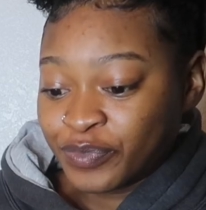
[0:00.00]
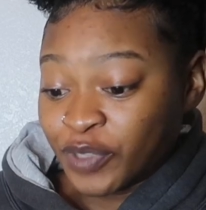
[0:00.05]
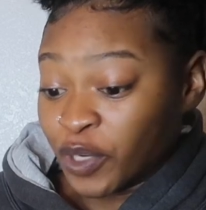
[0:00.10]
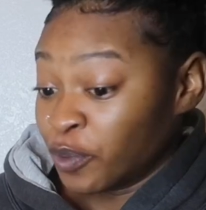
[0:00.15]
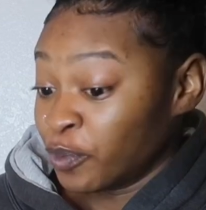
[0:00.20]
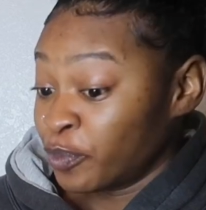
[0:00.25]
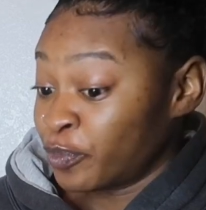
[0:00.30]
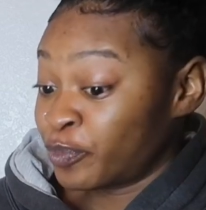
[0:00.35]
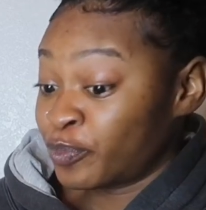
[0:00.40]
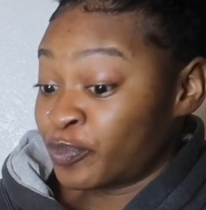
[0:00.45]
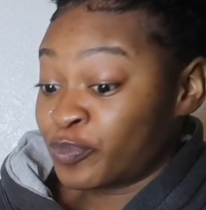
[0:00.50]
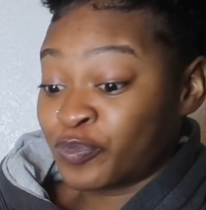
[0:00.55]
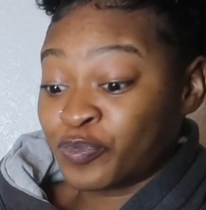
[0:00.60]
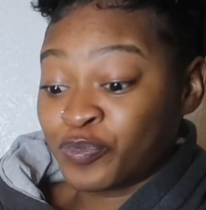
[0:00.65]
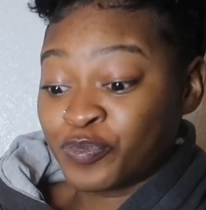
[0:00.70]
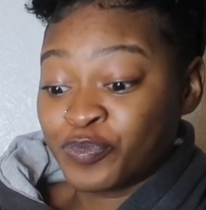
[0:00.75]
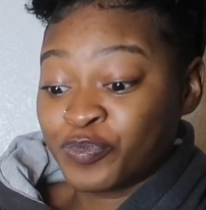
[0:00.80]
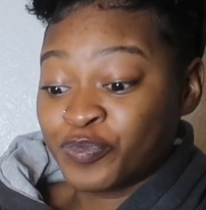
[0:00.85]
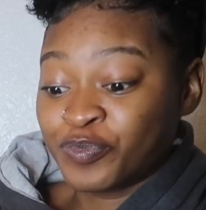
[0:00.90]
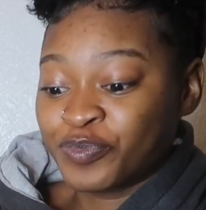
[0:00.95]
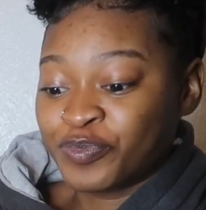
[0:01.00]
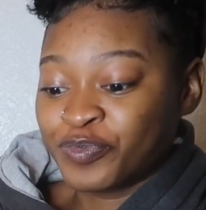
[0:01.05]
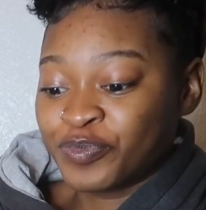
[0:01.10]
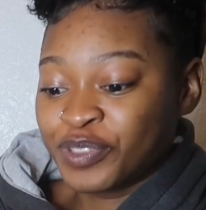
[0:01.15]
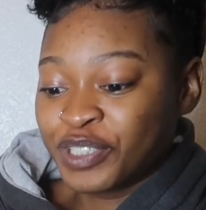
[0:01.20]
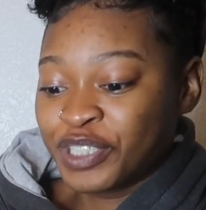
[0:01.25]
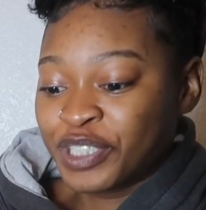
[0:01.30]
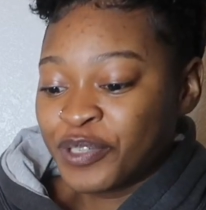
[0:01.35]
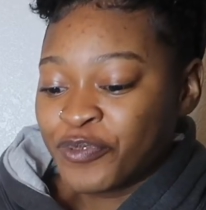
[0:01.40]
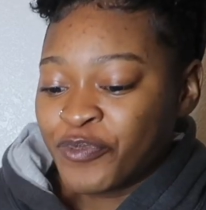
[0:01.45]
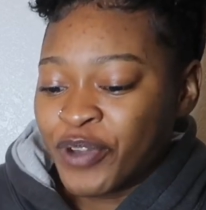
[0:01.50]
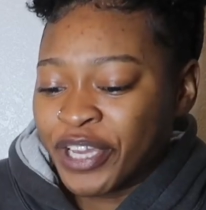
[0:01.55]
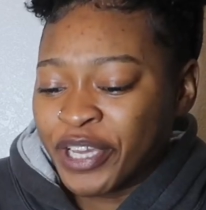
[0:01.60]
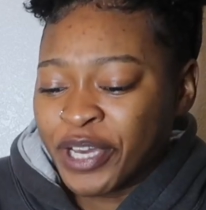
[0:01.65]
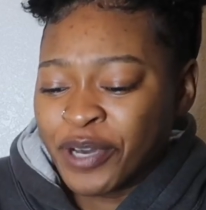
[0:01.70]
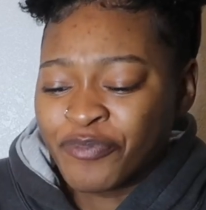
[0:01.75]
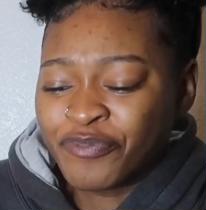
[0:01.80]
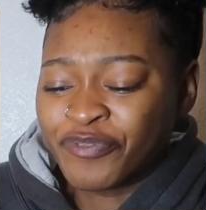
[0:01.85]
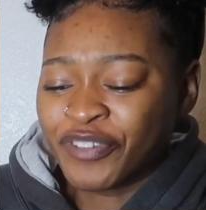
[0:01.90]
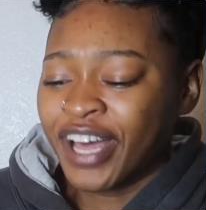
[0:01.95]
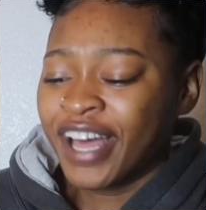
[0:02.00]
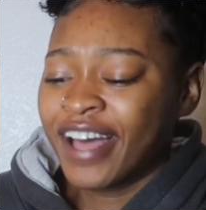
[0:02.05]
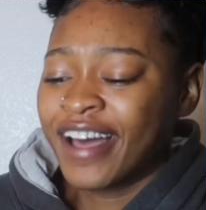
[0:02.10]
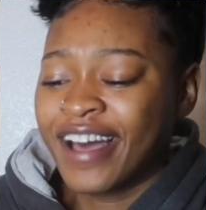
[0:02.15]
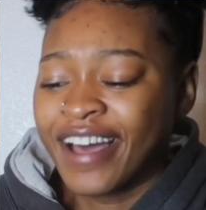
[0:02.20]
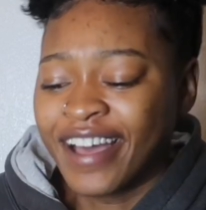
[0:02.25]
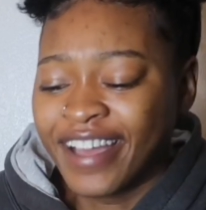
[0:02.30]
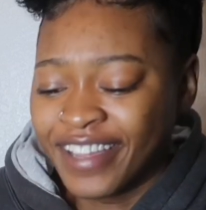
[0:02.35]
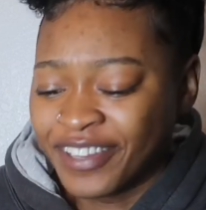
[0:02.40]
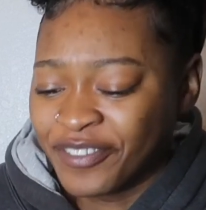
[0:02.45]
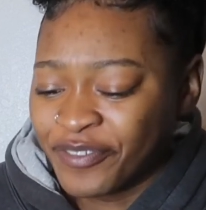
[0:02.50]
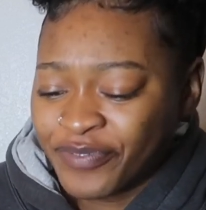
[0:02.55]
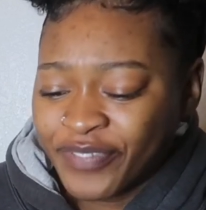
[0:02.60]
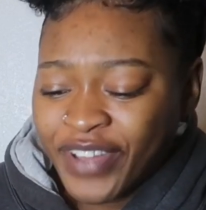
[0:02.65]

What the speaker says: Oh, wake up, fine.